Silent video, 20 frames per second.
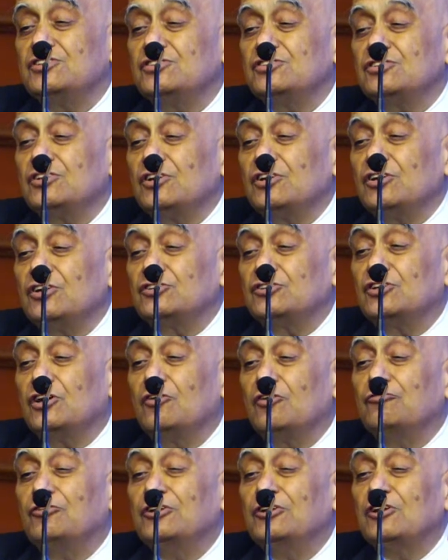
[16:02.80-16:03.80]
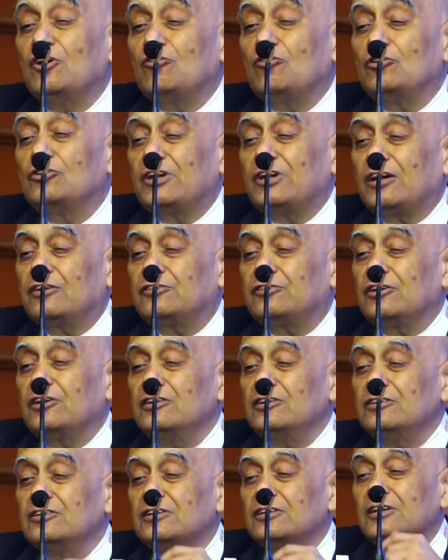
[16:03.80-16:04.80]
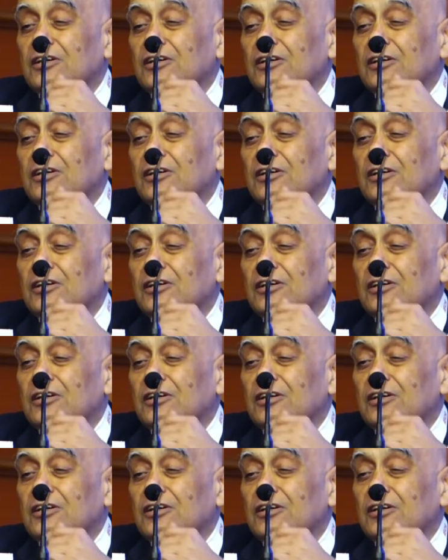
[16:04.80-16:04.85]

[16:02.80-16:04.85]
is the vena contracta,